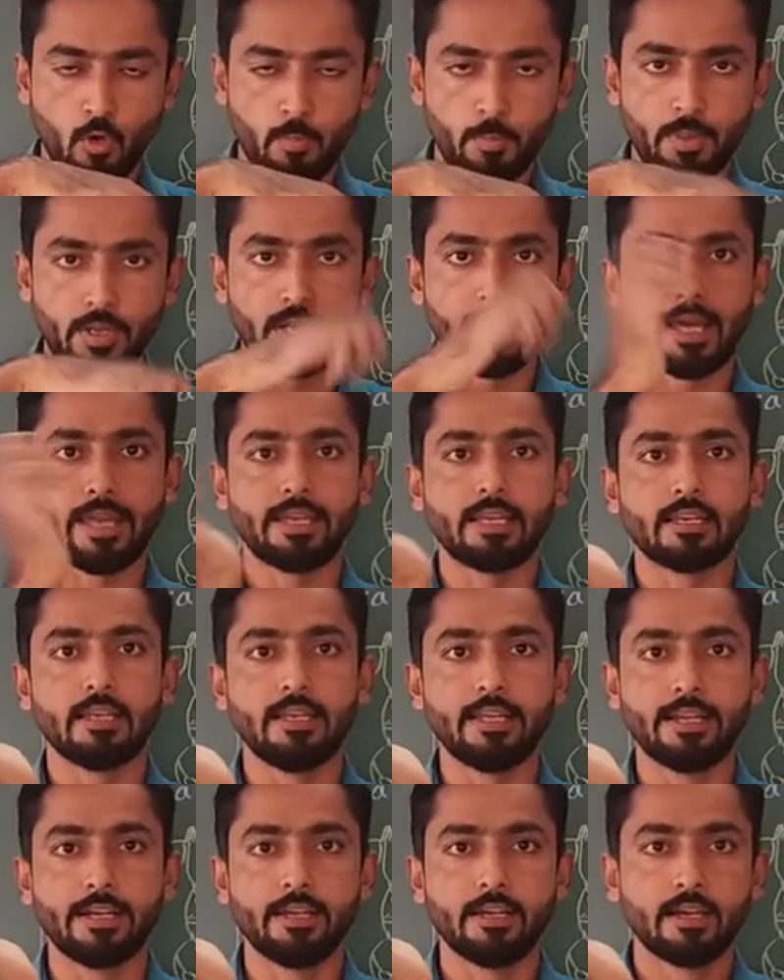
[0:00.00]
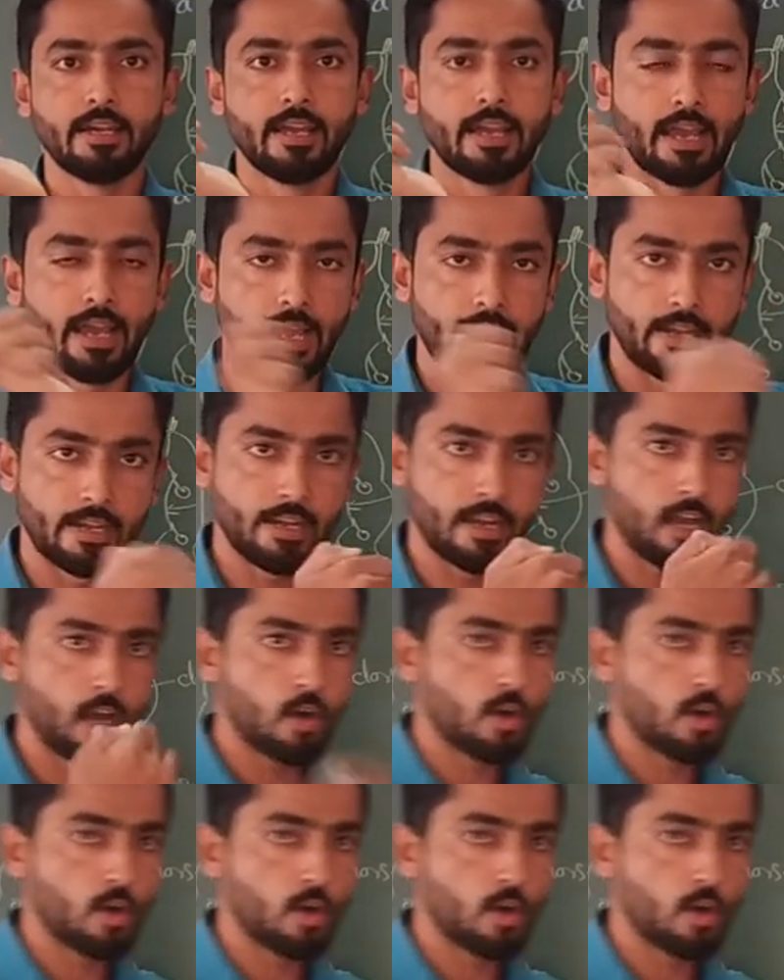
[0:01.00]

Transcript: open like lid, and